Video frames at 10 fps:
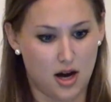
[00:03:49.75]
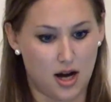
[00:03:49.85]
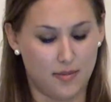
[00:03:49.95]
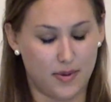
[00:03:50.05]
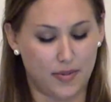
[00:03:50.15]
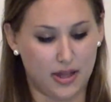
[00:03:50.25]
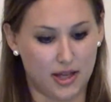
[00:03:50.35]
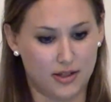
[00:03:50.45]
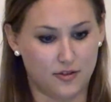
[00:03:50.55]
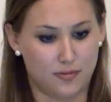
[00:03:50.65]
By the
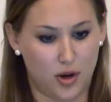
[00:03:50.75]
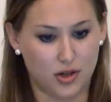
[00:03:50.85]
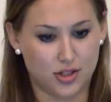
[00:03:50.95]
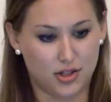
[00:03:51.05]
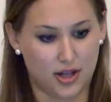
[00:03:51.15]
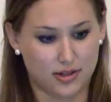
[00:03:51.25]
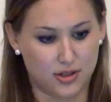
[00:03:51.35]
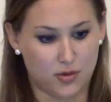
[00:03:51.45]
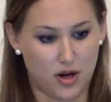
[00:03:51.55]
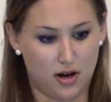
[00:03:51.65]
end of March
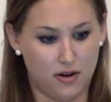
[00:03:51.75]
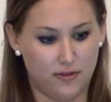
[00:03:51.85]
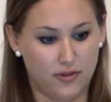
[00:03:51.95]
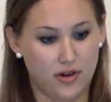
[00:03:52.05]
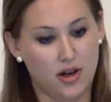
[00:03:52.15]
2012,